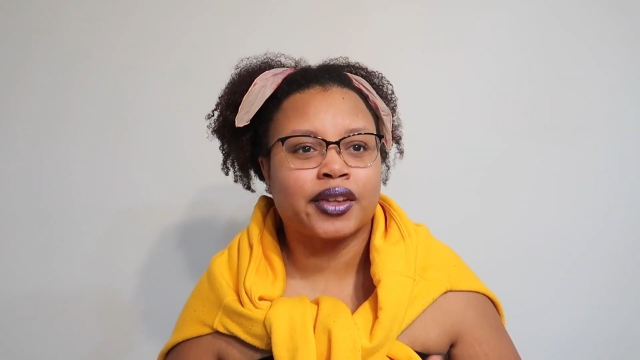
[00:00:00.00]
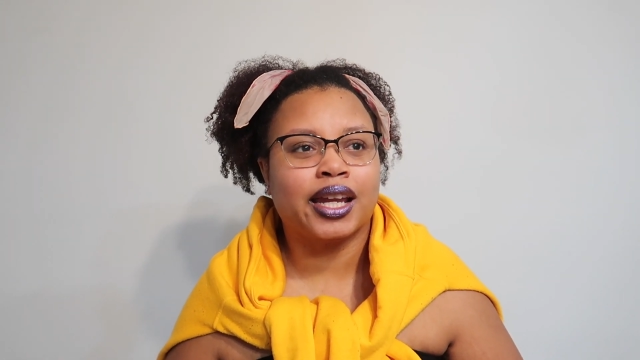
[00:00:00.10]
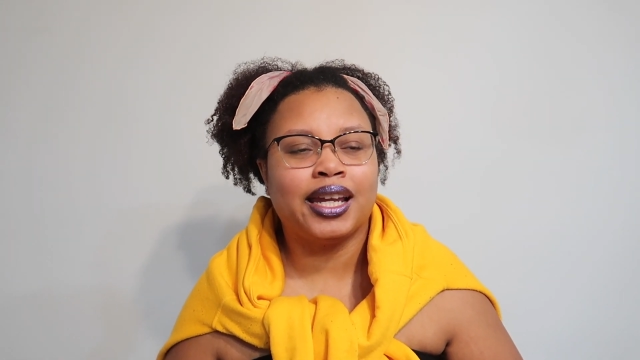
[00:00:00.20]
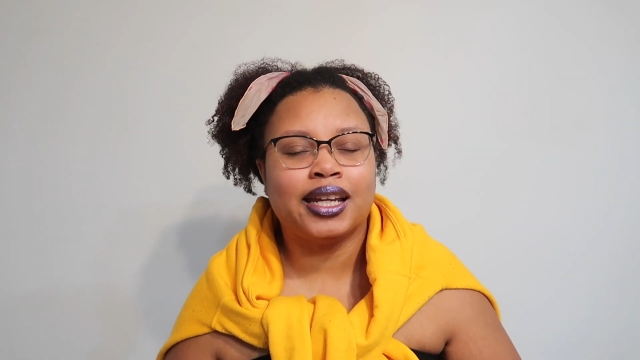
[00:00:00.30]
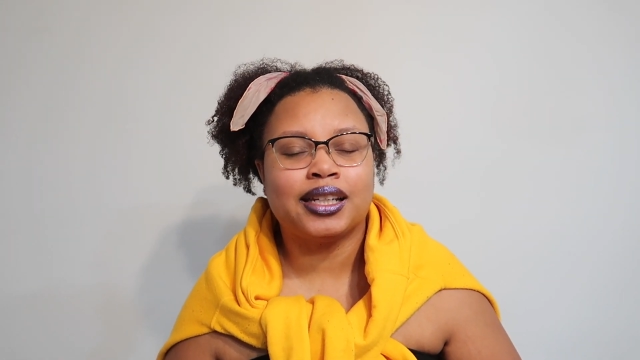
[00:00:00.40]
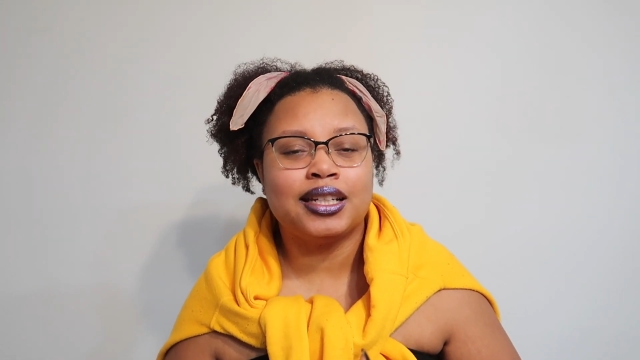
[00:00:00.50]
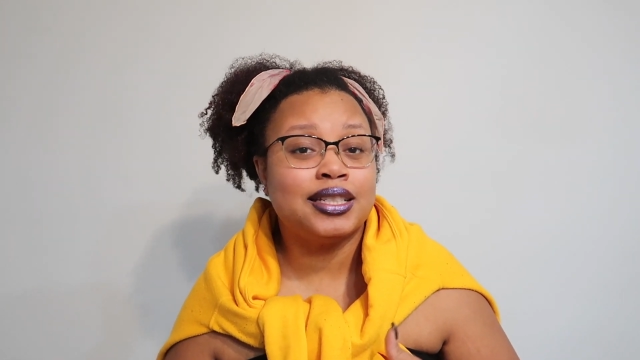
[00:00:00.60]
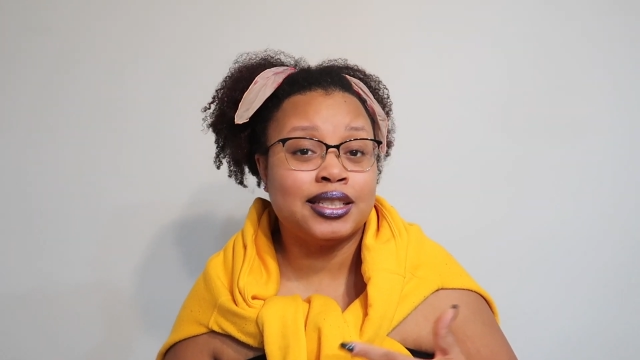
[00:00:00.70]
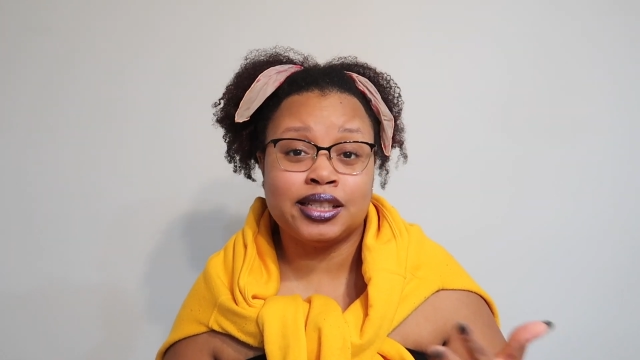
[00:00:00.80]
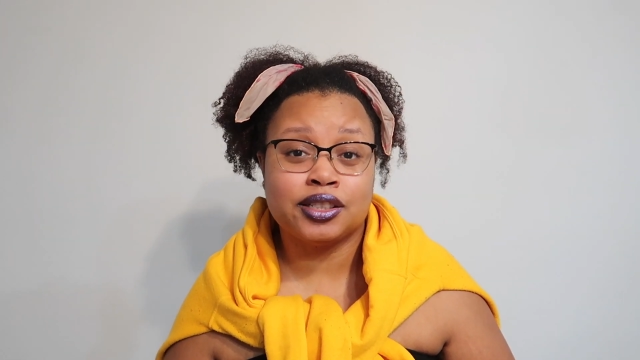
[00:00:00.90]
and
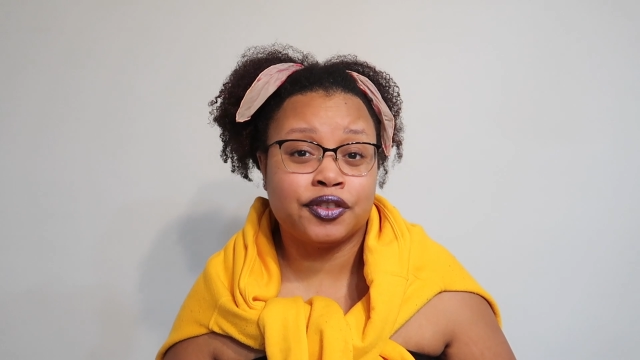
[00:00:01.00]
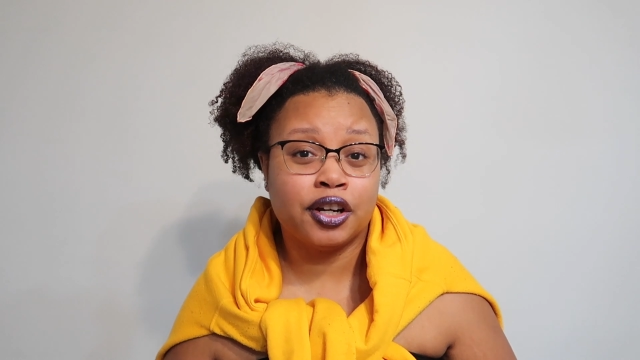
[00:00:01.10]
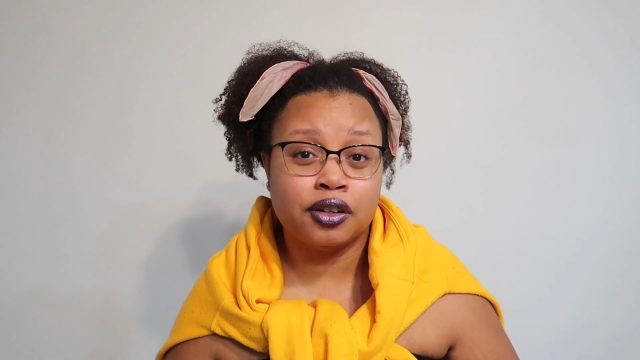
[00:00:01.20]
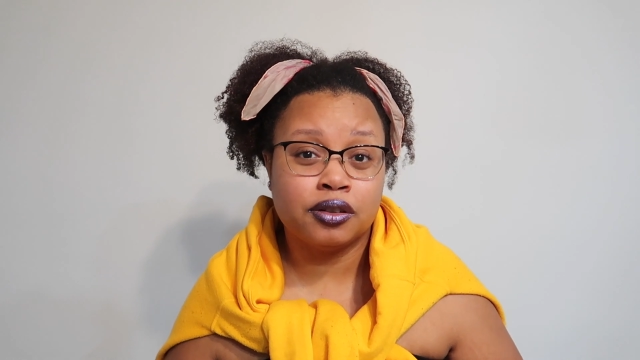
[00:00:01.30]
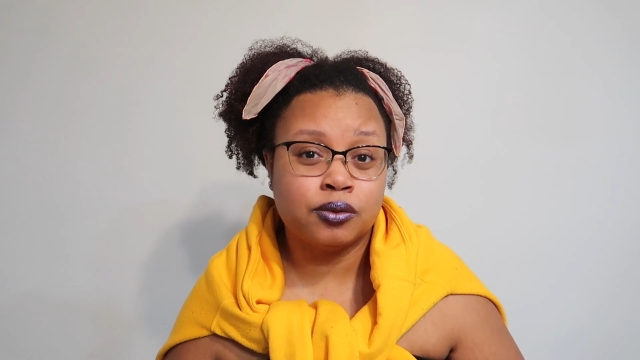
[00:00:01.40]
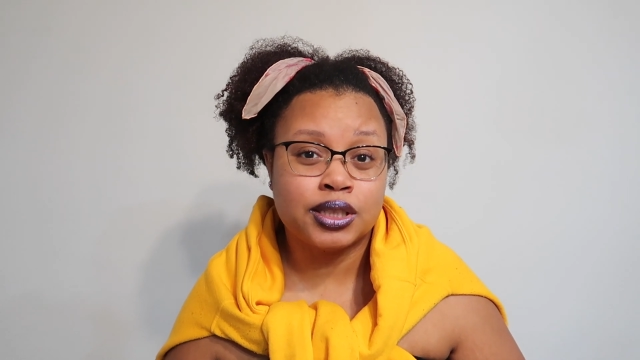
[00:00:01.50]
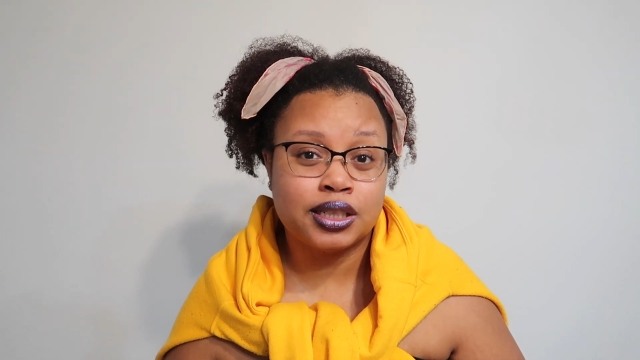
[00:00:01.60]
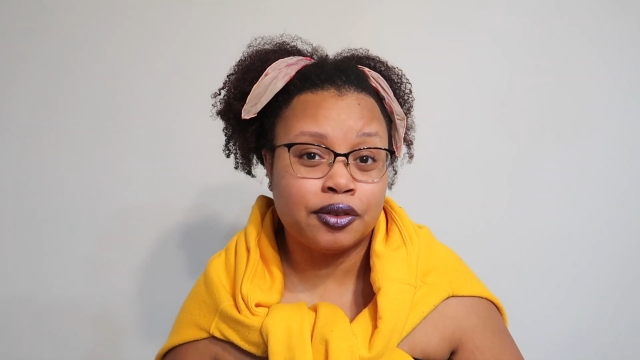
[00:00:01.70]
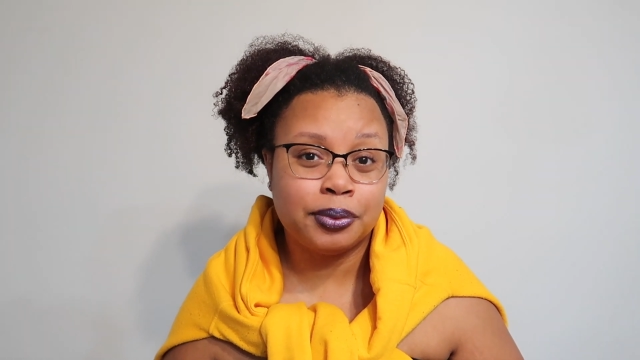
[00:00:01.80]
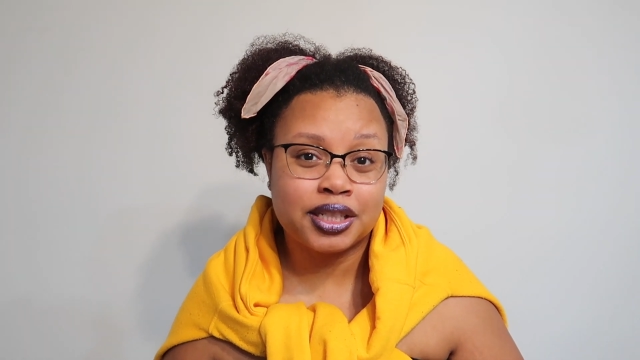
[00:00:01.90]
his intention for her was to
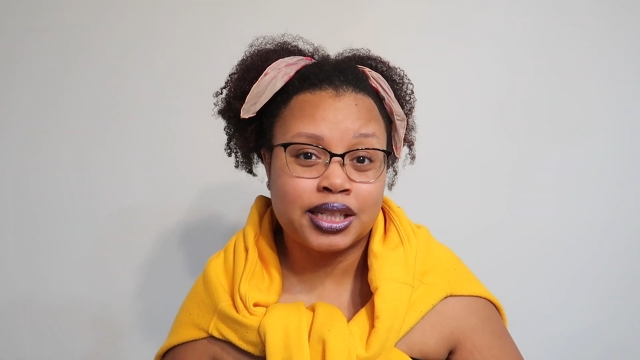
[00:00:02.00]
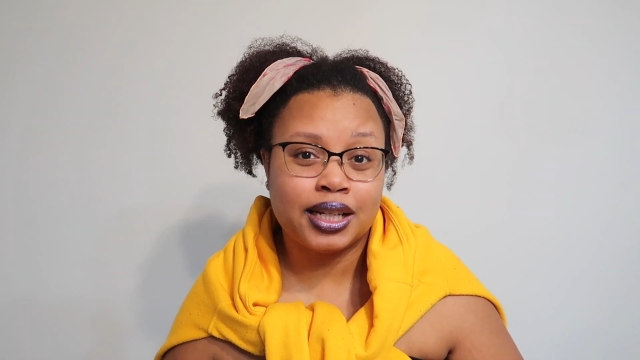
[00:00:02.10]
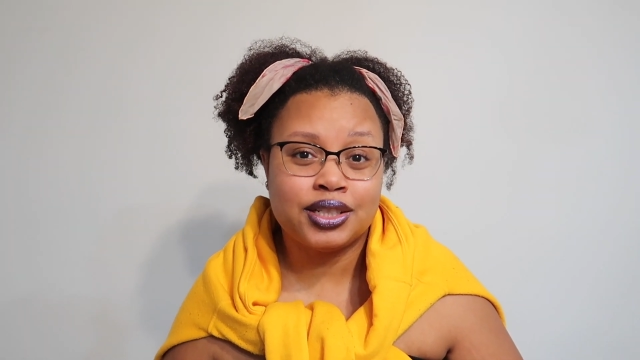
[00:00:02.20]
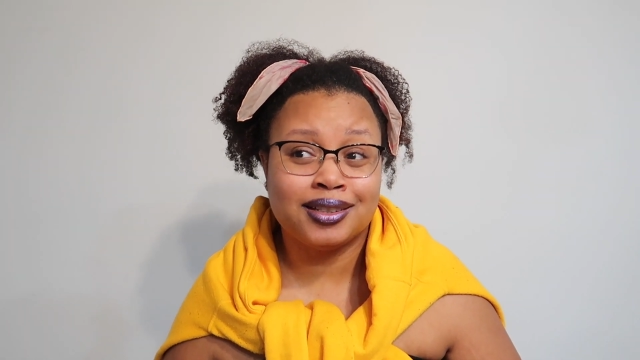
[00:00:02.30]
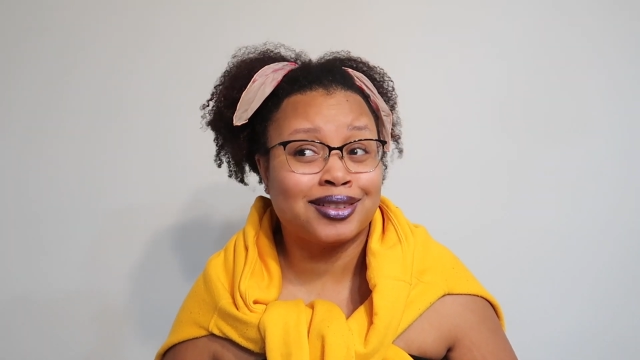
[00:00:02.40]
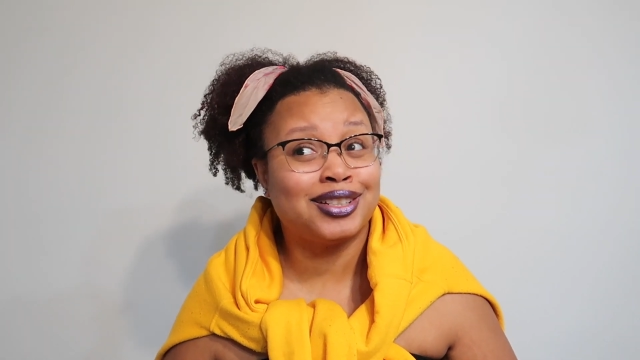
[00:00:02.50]
never be a side chick.